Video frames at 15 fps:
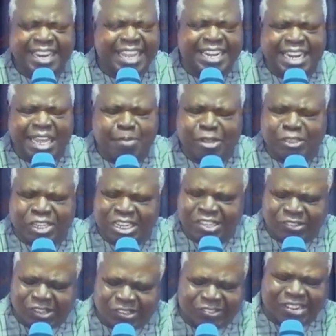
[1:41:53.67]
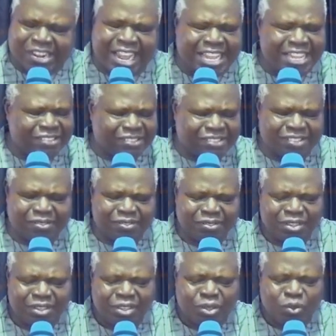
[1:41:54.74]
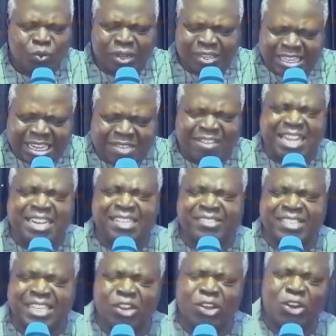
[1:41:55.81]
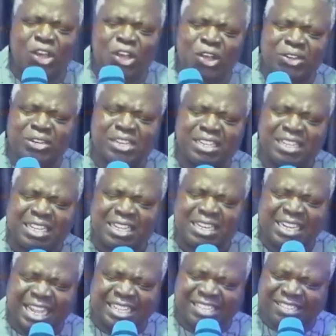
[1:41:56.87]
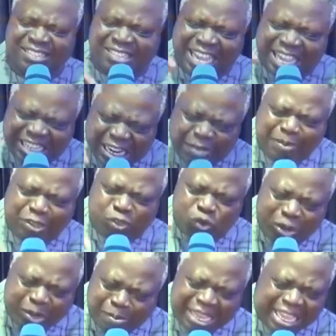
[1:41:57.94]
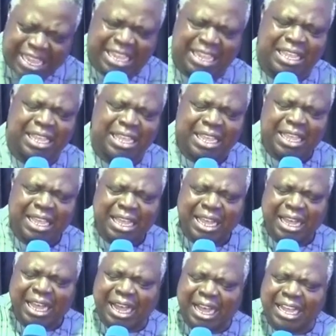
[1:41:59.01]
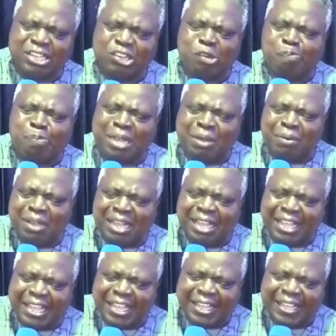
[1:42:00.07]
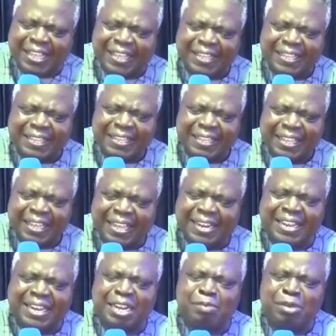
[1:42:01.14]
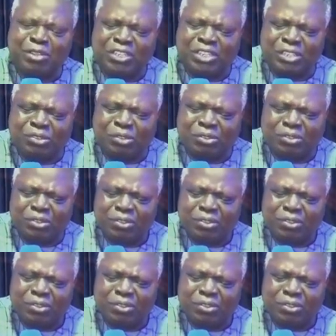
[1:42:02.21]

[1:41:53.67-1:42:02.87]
the name of Jesus Christ, whatever anything, oh Lord, that is standing between me and your power, in the name of Jesus.